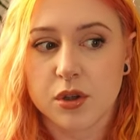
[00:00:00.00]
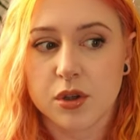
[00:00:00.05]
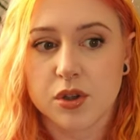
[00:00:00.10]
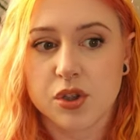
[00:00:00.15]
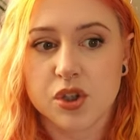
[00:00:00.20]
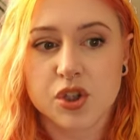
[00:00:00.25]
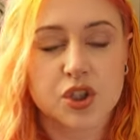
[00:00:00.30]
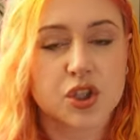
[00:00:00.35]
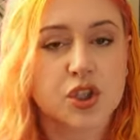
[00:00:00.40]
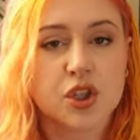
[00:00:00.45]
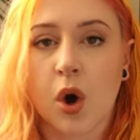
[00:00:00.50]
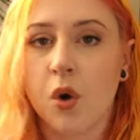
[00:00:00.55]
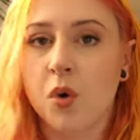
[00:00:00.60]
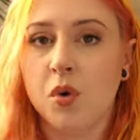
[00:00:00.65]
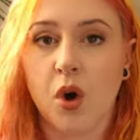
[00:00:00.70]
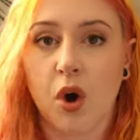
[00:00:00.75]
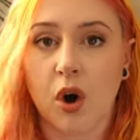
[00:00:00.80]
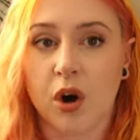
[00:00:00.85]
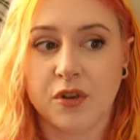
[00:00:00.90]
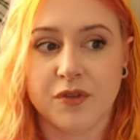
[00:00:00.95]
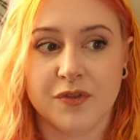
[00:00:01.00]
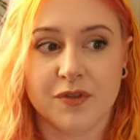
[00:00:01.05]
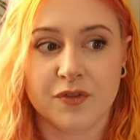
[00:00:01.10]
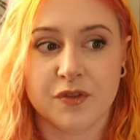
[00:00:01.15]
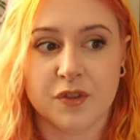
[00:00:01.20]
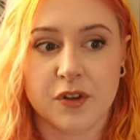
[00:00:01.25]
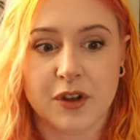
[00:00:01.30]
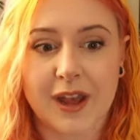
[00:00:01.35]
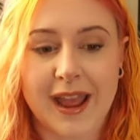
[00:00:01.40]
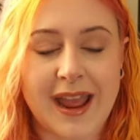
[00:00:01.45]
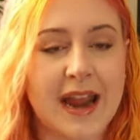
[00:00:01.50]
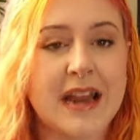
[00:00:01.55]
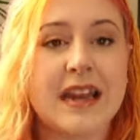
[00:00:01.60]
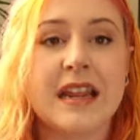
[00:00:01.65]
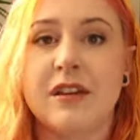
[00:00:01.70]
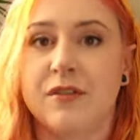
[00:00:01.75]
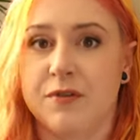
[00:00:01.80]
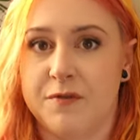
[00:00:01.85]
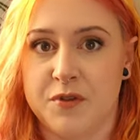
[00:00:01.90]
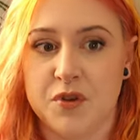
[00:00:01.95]
so off
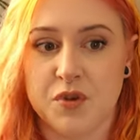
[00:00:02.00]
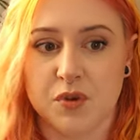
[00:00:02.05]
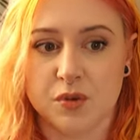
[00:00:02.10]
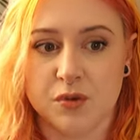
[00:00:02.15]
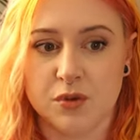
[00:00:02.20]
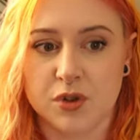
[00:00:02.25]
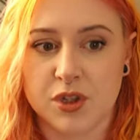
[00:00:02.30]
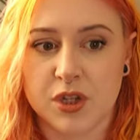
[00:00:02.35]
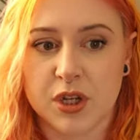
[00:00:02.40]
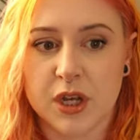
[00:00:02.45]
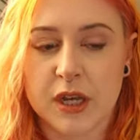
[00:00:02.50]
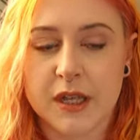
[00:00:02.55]
any food